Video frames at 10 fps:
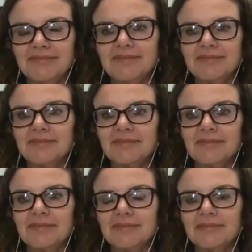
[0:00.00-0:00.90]

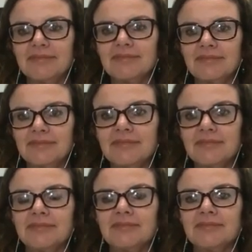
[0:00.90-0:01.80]

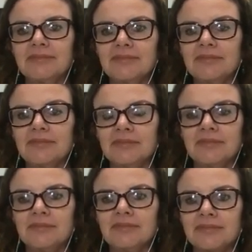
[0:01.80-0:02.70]

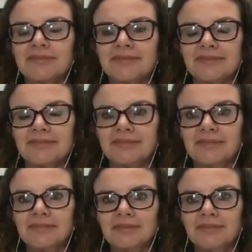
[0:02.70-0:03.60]

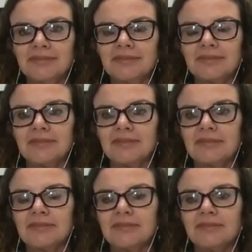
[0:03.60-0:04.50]

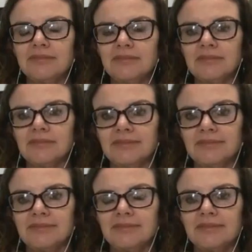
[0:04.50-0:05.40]

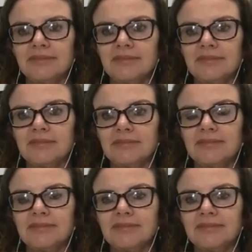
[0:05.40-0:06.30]

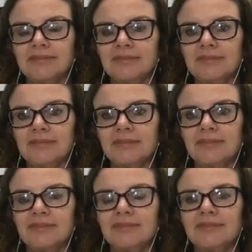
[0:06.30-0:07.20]

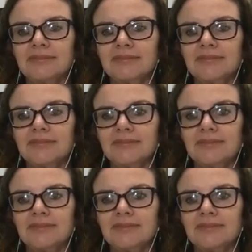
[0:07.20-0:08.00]
This person isn't speaking.